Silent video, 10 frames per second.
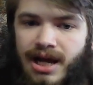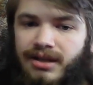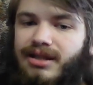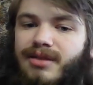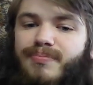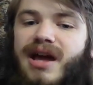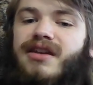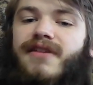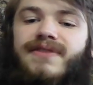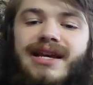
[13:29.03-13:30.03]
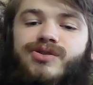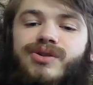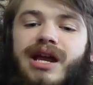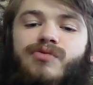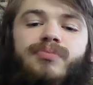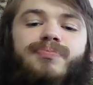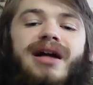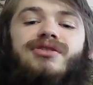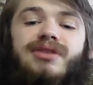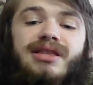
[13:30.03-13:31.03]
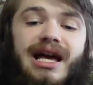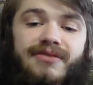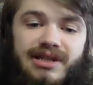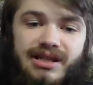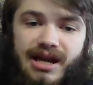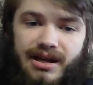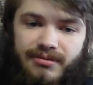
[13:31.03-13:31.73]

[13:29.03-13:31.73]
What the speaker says: That the men of yesterday were better than that of today.